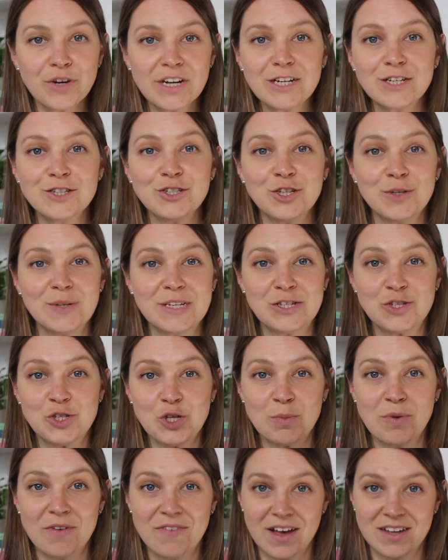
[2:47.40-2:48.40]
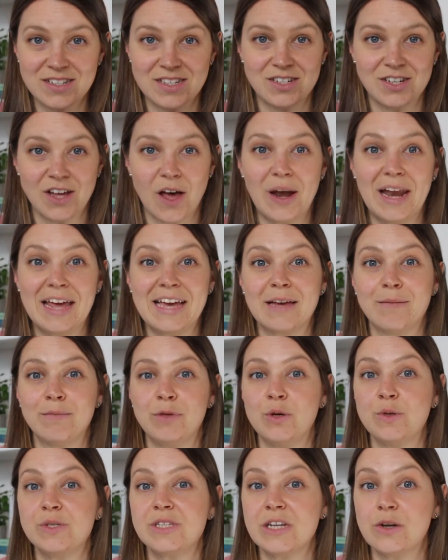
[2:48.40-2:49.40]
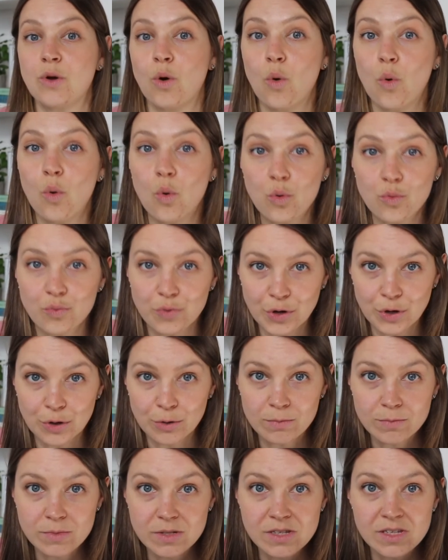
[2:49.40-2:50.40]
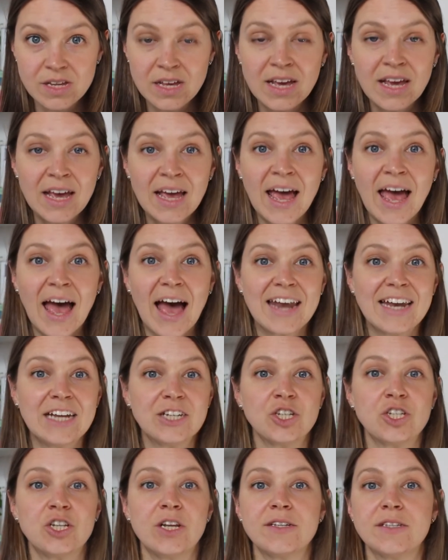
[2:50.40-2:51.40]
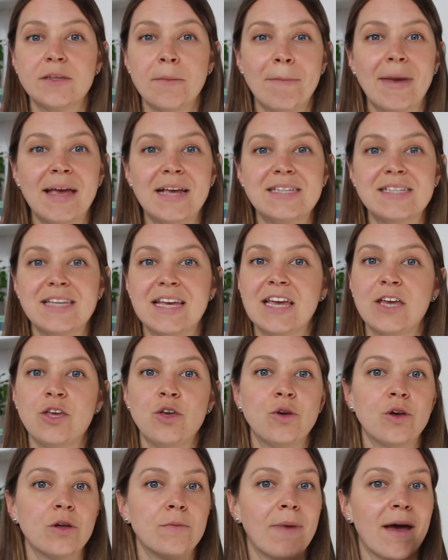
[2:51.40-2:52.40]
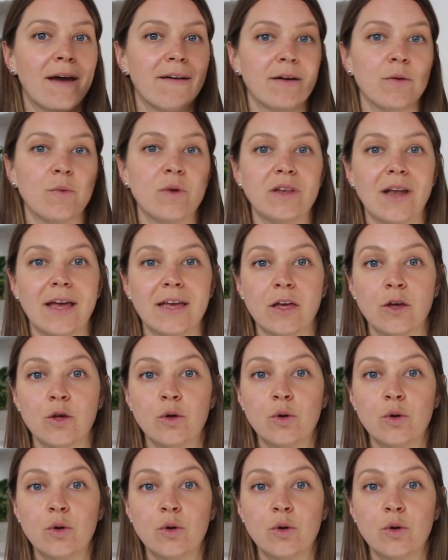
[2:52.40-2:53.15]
Green 02 is super versatile. It can be used in all rooms and it just looks amazing. You can pair it with like a